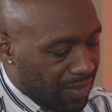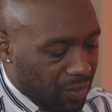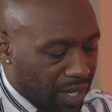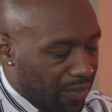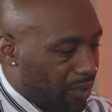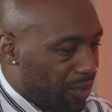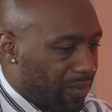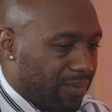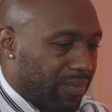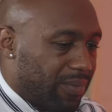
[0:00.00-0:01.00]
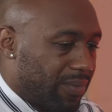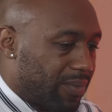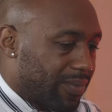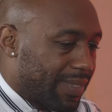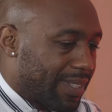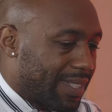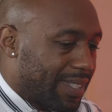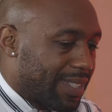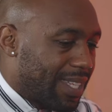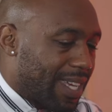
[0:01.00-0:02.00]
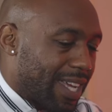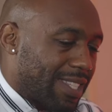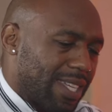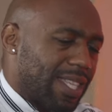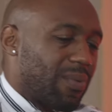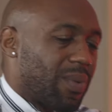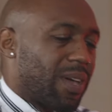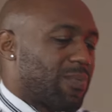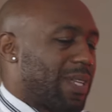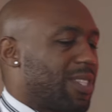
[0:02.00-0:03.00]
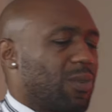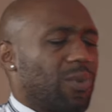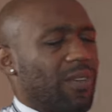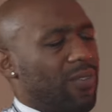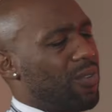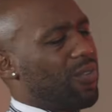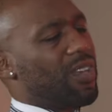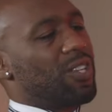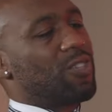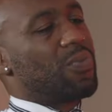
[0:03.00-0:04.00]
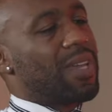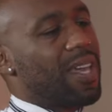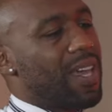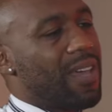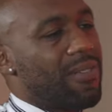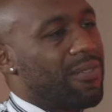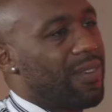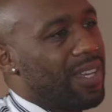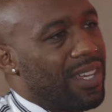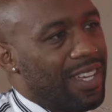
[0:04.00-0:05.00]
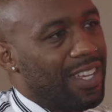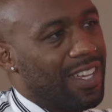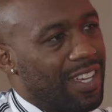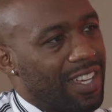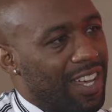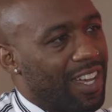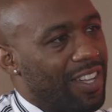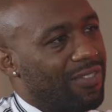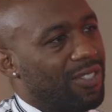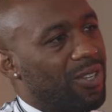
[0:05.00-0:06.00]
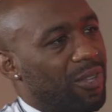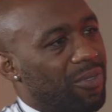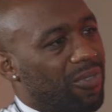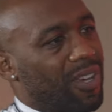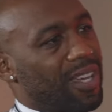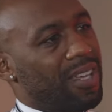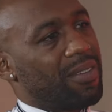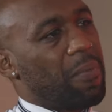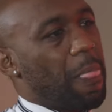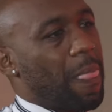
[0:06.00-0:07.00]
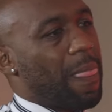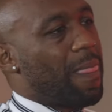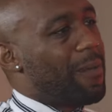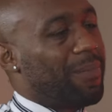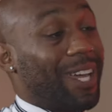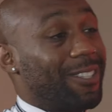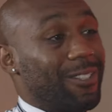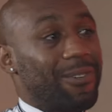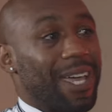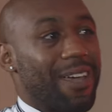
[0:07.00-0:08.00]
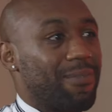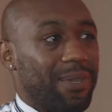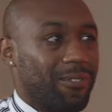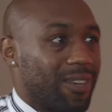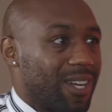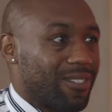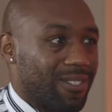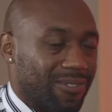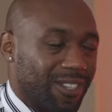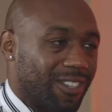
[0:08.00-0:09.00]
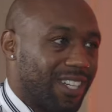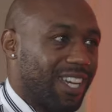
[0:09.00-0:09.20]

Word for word: whatever. I take that back. I was about to say whatever advantage you may have, I'll have to nullify it but I don't have many rounds to figure it